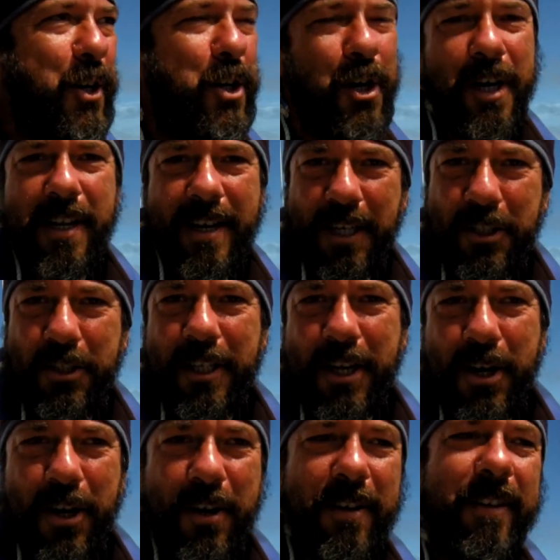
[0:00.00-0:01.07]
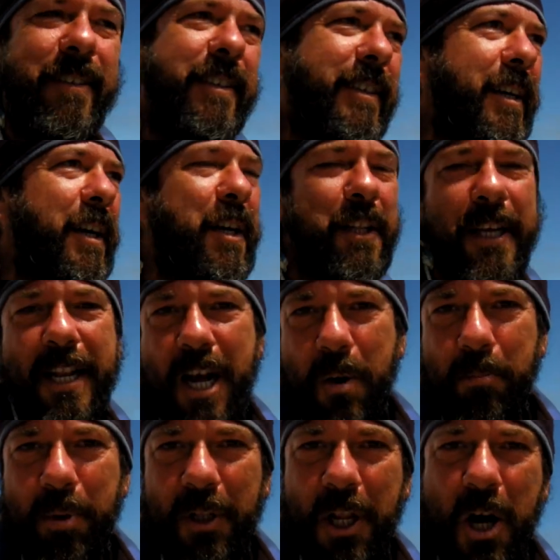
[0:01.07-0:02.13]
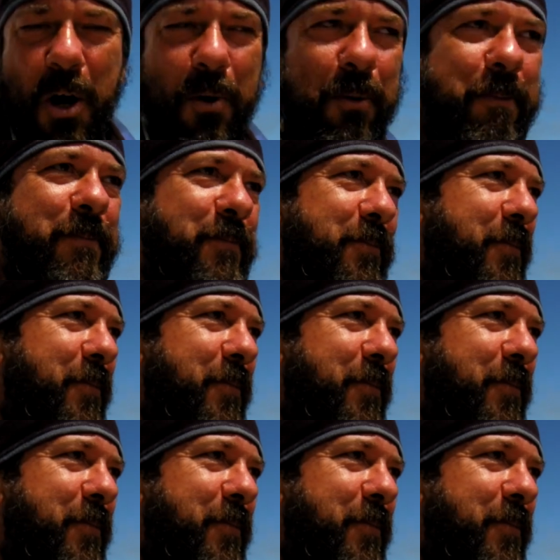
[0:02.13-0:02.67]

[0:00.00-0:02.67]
Cook a nice dinner, clean up below,